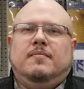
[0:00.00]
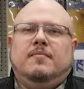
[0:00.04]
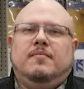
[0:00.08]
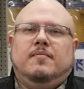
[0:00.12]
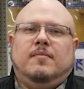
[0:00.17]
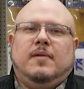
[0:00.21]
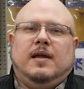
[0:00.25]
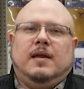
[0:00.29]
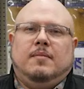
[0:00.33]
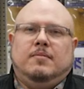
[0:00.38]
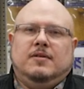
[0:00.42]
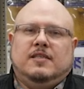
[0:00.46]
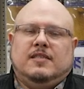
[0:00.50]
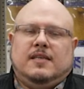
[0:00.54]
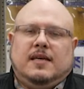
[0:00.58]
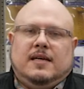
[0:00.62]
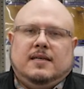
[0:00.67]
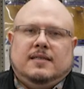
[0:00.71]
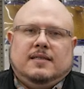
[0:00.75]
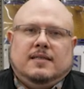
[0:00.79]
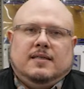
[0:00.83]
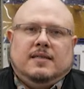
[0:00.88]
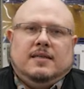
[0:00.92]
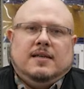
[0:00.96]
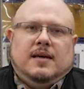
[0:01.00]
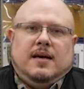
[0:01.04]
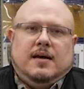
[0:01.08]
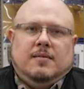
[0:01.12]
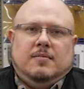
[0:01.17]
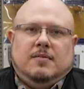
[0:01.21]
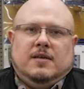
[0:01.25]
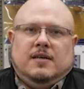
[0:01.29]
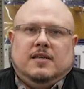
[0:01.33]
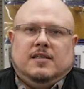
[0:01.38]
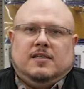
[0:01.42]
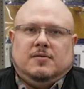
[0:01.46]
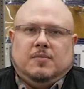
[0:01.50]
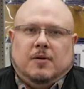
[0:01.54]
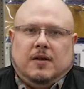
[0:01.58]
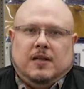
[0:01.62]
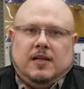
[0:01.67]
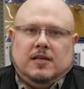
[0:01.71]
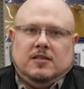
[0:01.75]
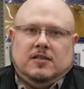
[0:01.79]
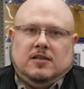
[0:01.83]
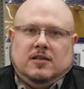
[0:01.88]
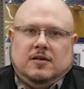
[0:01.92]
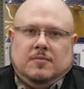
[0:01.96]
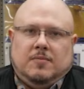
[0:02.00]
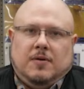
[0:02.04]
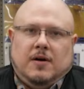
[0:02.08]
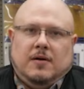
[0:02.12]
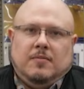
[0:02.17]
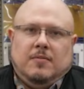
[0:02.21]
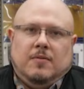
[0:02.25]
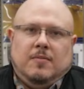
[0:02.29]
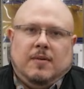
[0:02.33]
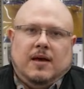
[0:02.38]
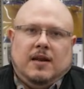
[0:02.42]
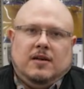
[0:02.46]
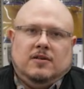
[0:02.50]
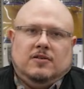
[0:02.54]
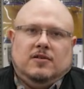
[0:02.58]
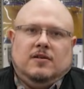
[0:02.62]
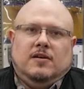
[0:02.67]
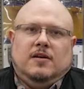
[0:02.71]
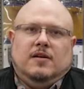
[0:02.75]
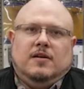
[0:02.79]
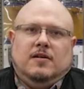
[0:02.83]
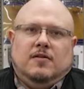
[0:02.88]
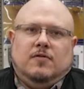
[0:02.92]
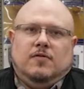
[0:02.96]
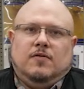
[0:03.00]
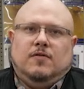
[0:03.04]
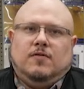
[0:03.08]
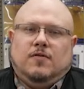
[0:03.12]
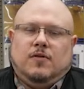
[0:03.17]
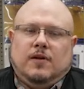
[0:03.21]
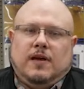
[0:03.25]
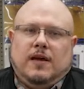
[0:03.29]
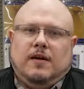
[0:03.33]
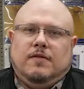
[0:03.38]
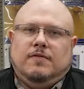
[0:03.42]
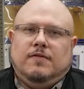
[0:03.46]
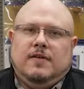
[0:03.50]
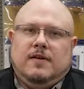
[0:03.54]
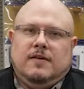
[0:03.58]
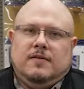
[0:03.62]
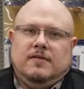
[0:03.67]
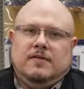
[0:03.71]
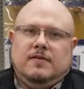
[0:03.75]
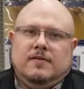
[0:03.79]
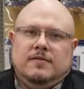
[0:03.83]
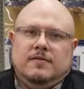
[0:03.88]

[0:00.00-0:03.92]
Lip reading: My name is Tyson. I'm the small engine department manager here at North 40 Outfitters.